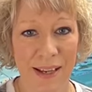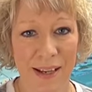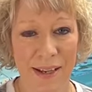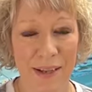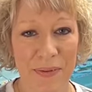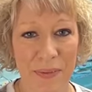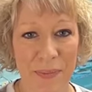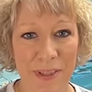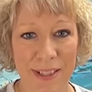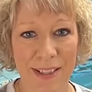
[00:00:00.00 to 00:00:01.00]
Hi
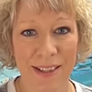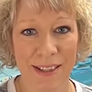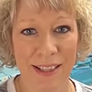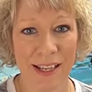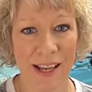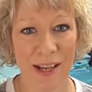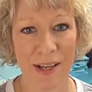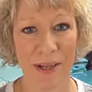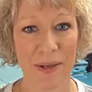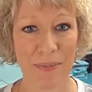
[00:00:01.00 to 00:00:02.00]
everybody,
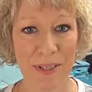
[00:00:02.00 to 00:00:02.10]
I'm